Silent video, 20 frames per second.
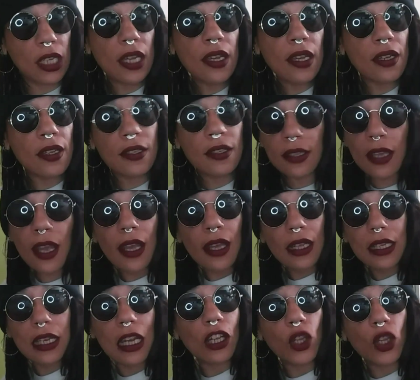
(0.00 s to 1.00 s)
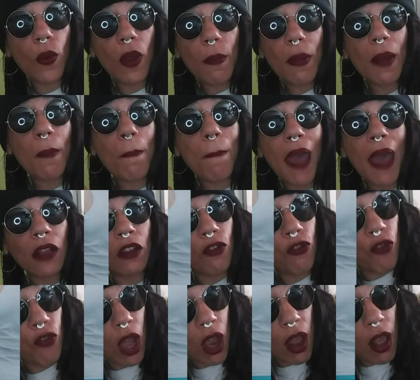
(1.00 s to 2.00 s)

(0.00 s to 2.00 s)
is, telling the women, back the fuck